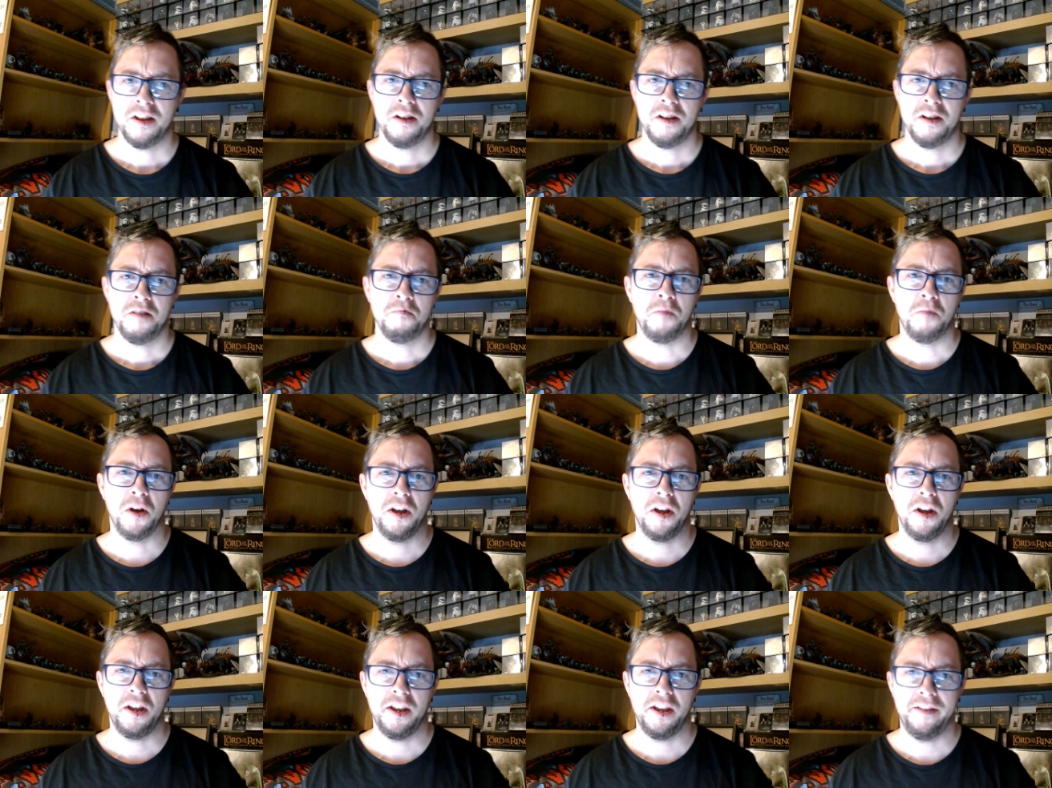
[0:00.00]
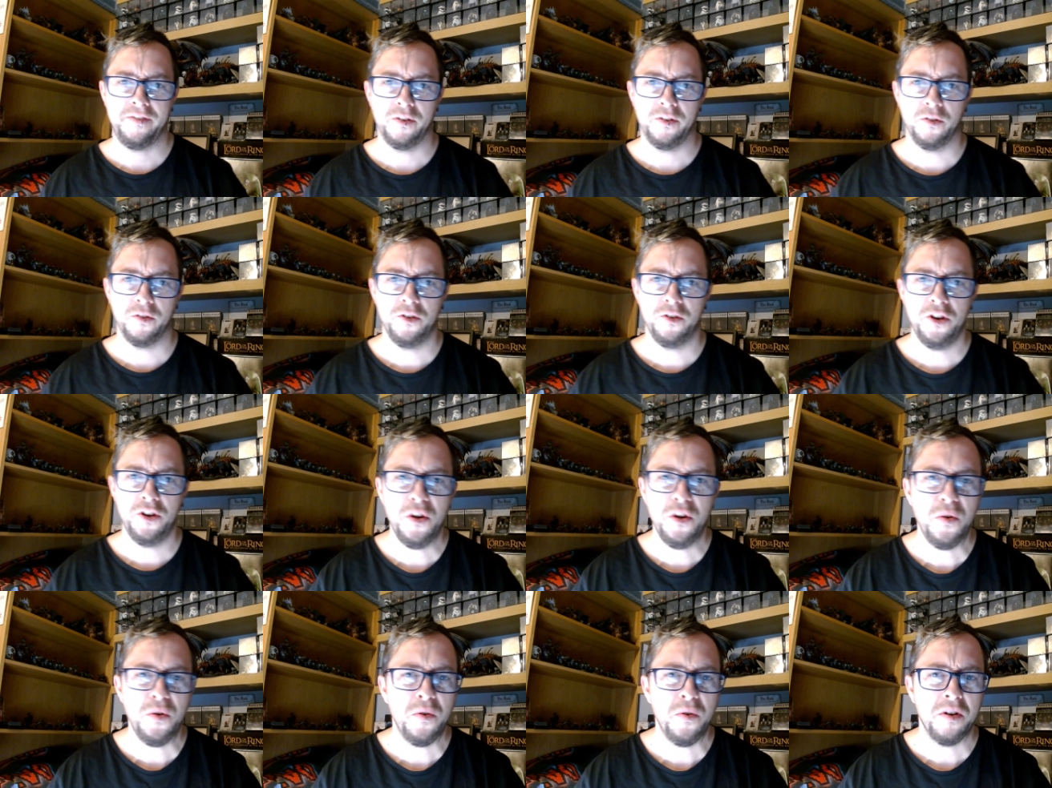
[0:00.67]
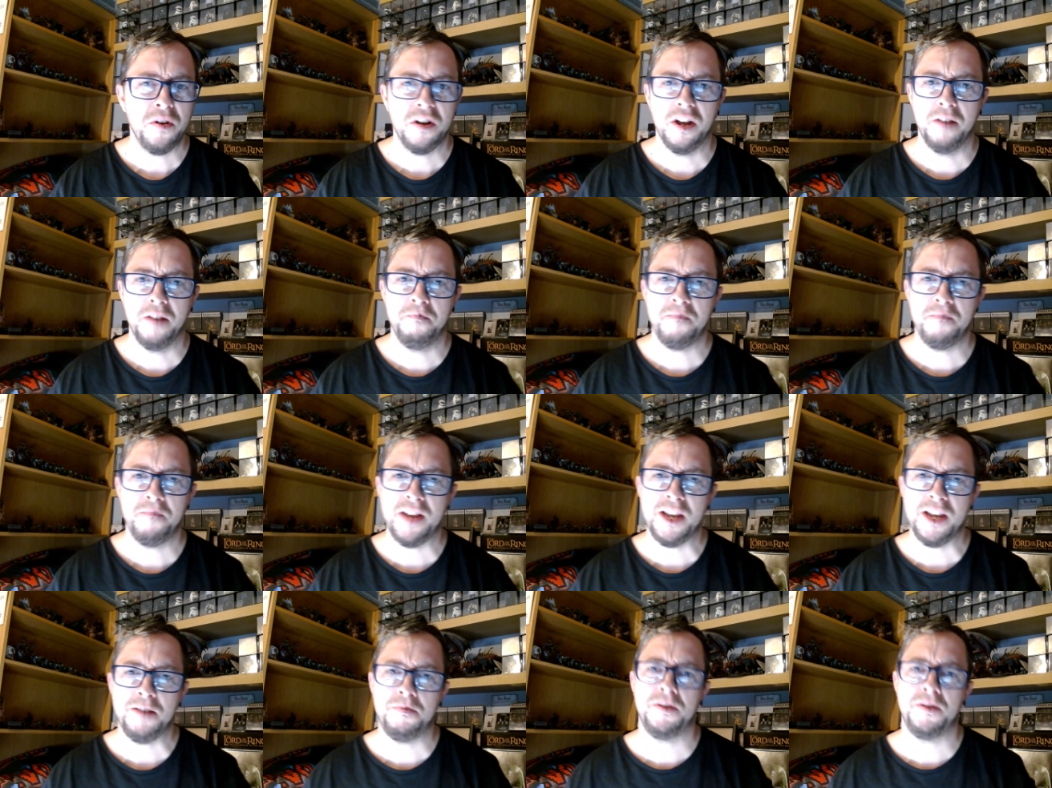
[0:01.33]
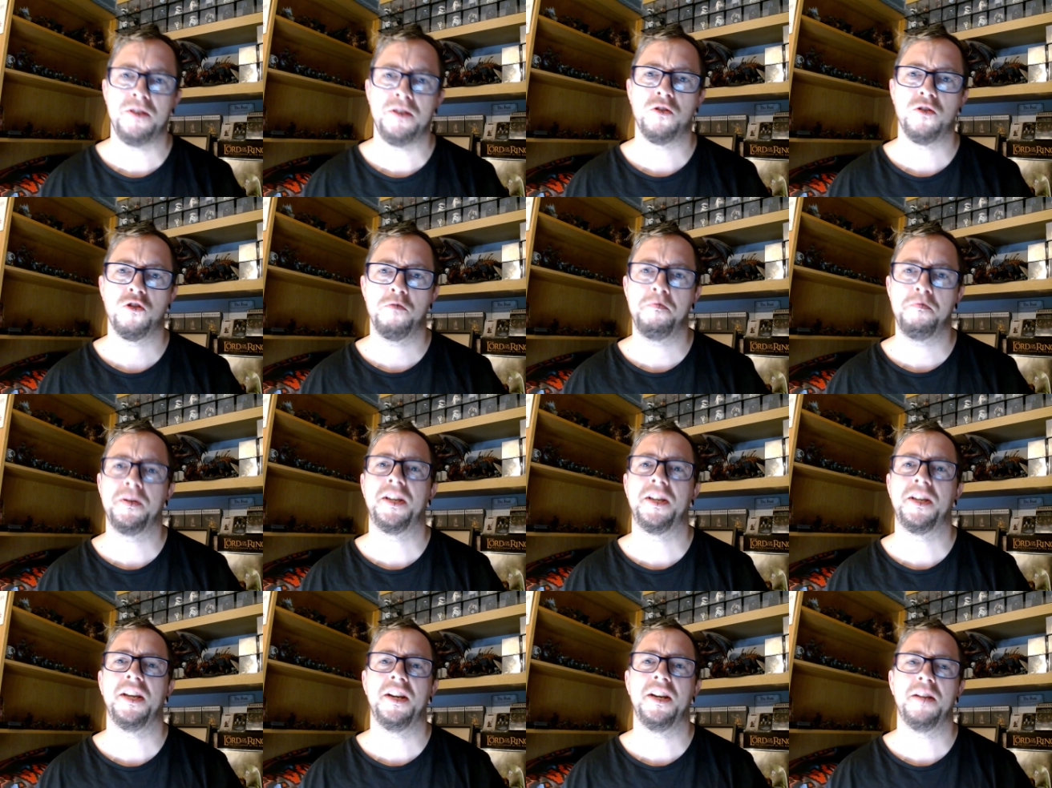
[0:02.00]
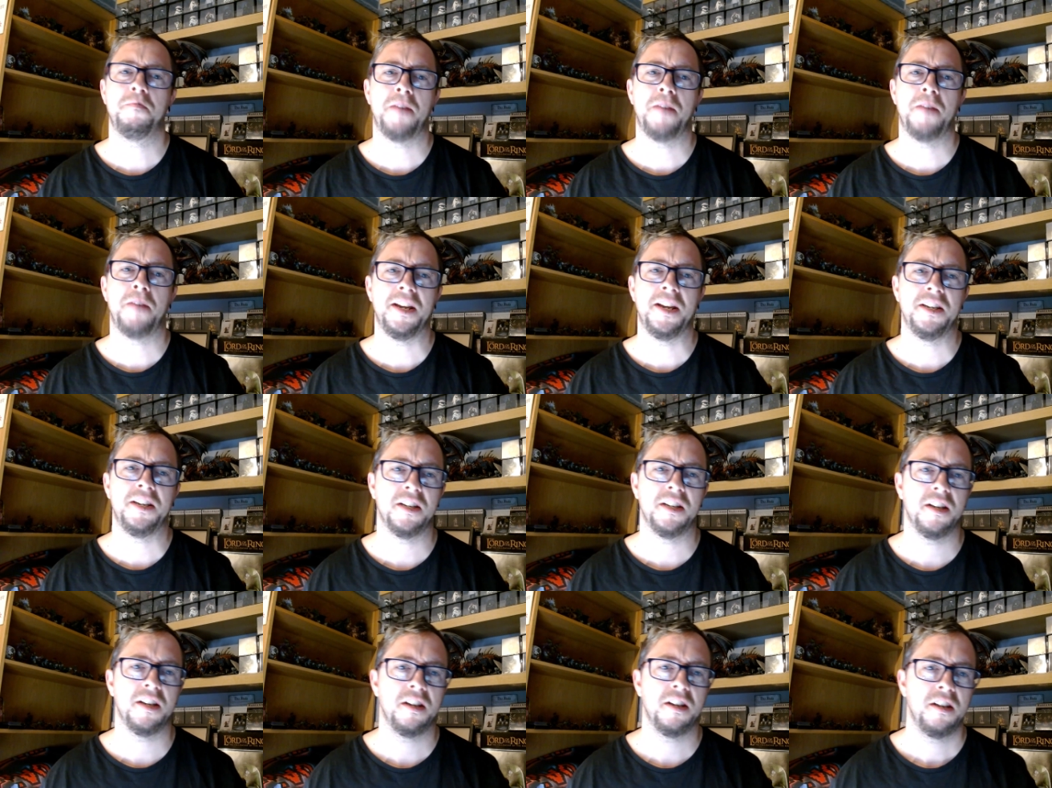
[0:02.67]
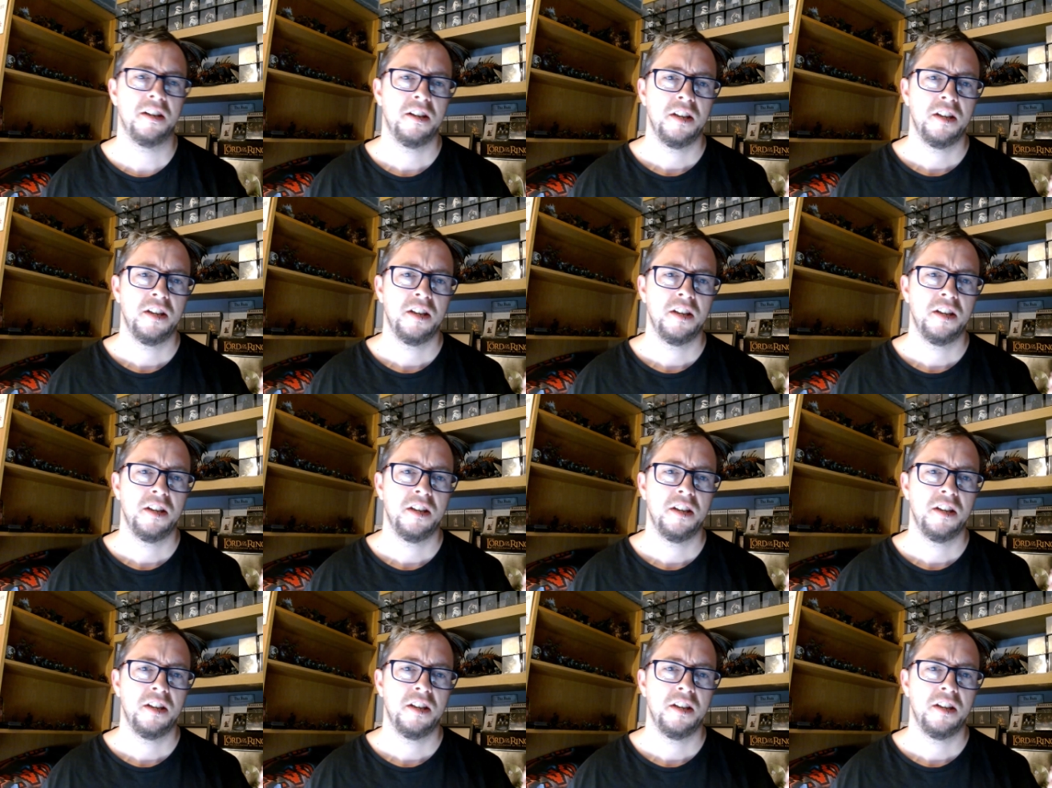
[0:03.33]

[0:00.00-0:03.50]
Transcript: but if you're new and maybe you're a beginner painter,